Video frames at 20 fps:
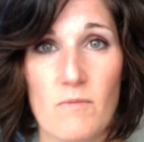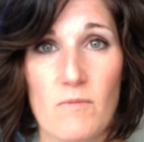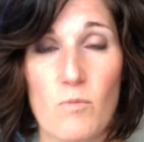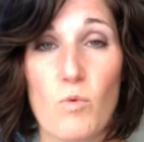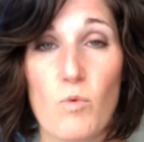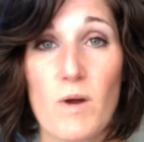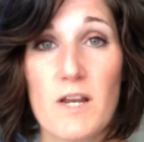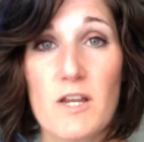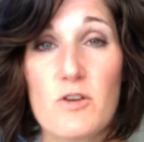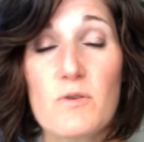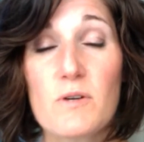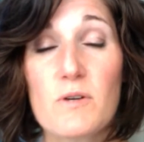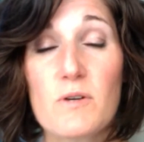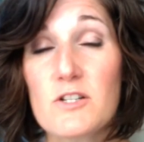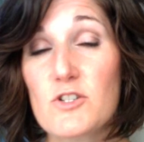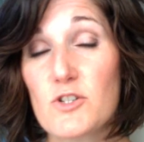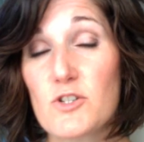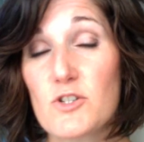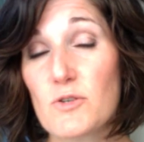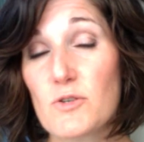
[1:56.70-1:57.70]
When you
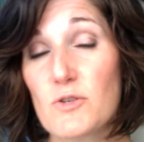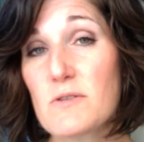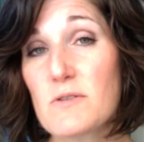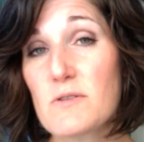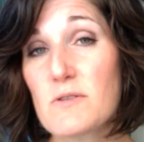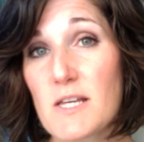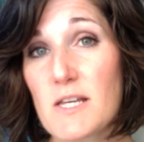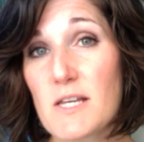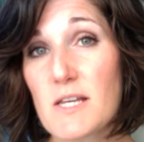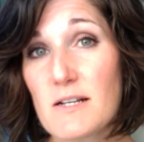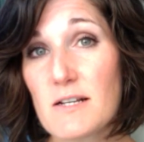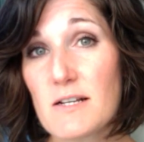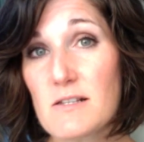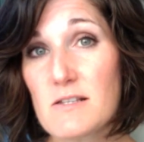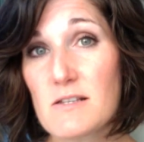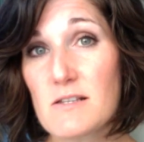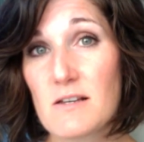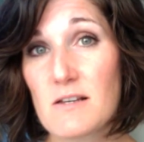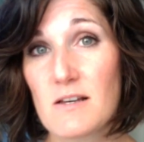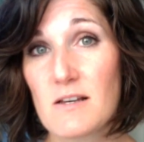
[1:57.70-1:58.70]
can do those
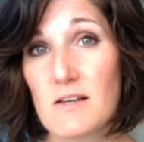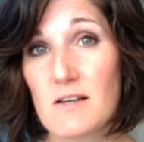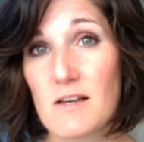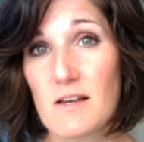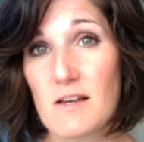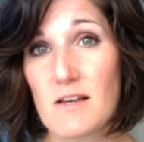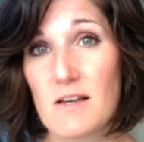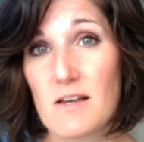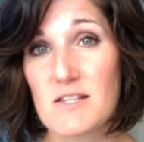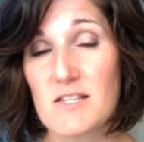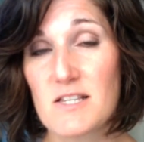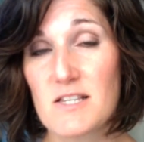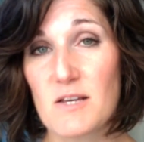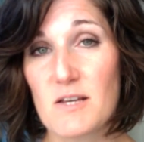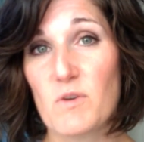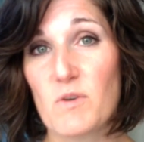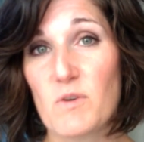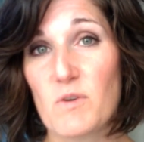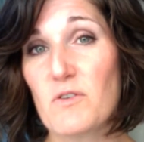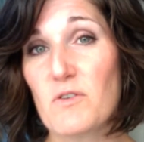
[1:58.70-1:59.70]
things, sit
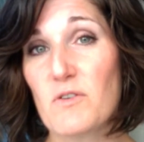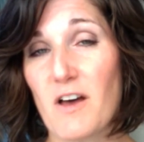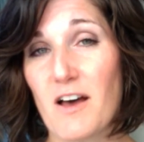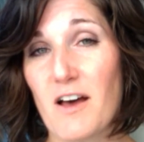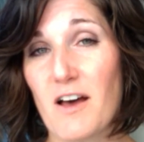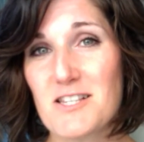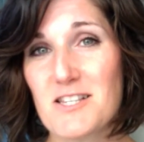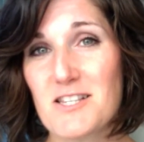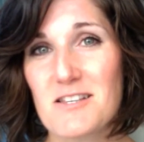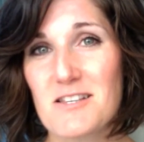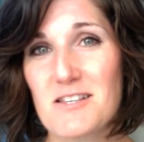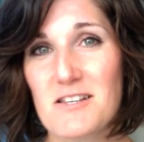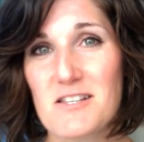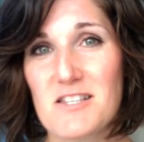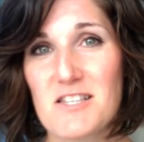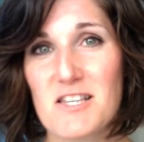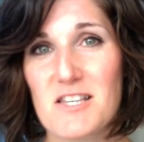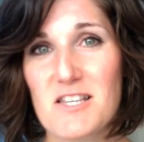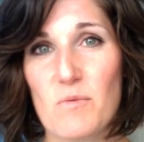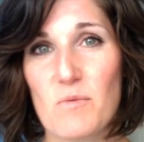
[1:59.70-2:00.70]
with your thoughts,
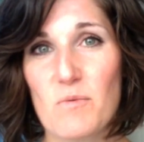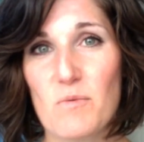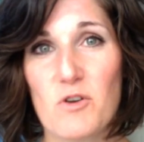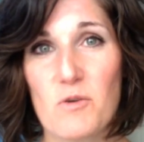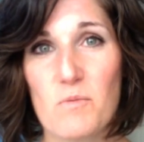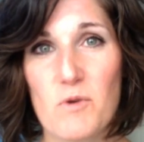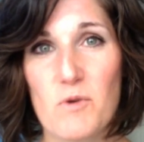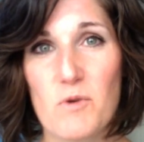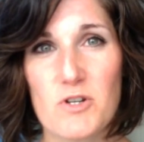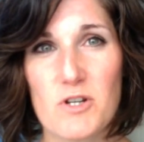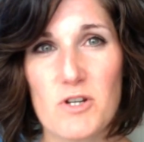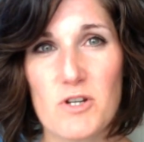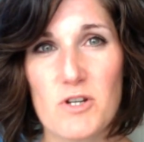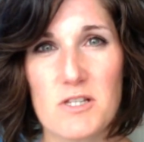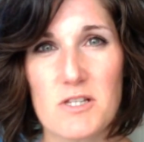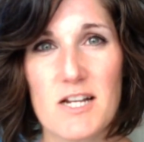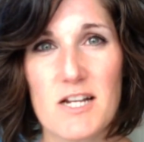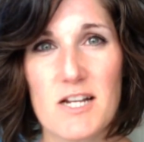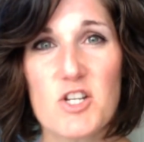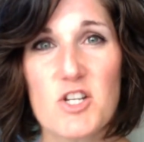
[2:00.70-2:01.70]
sit with your emotions,
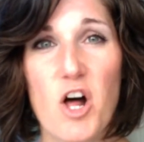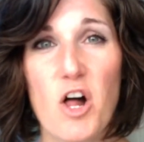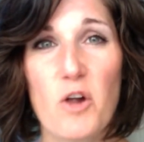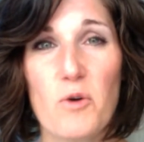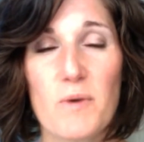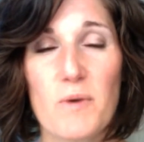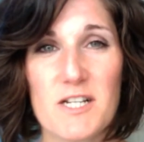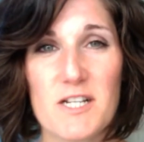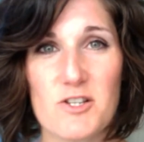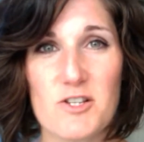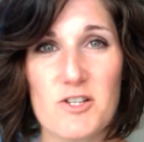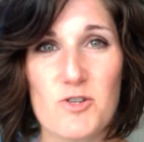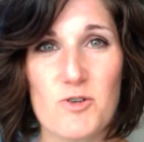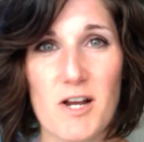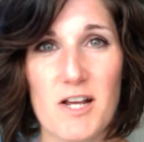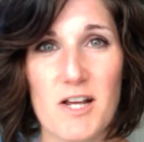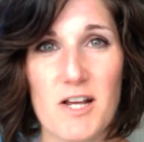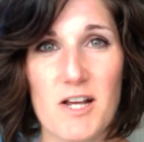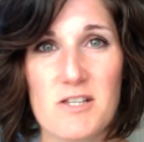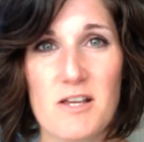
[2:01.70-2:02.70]
and tolerate
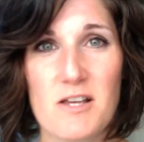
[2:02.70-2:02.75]
distress,